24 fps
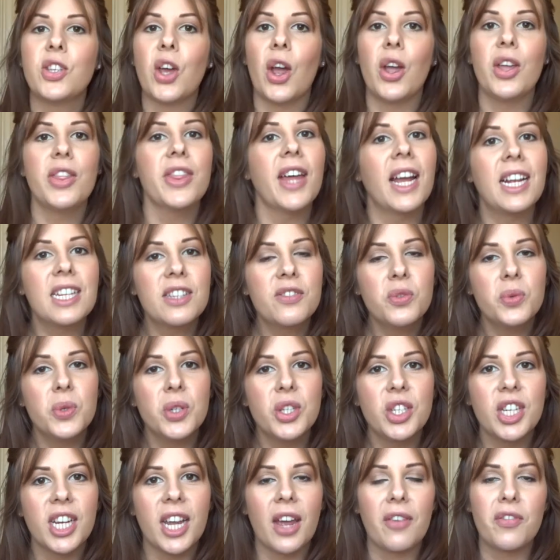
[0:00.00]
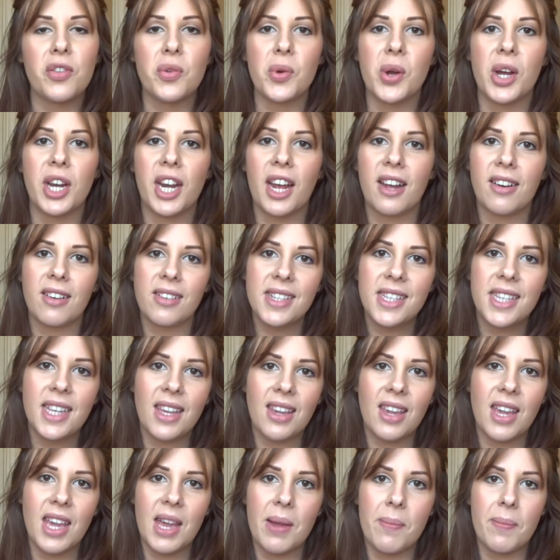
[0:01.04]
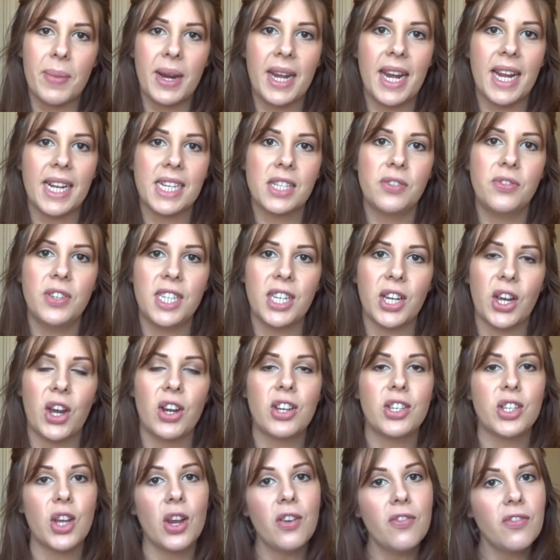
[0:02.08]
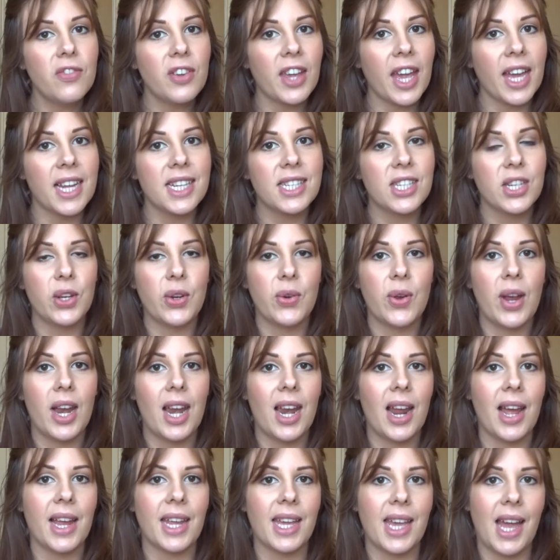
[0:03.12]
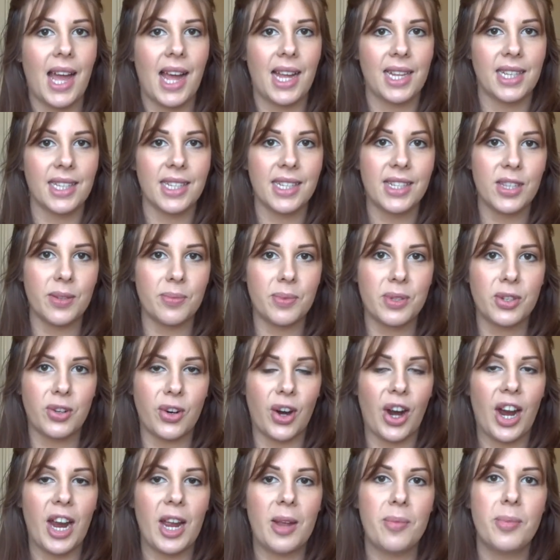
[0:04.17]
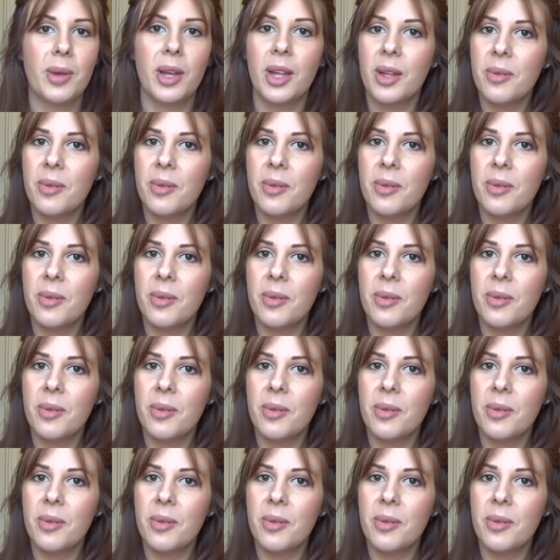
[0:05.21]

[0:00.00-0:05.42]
So thanks for watching everyone and I'll see you in my next video. Don't forget to like and subscribe.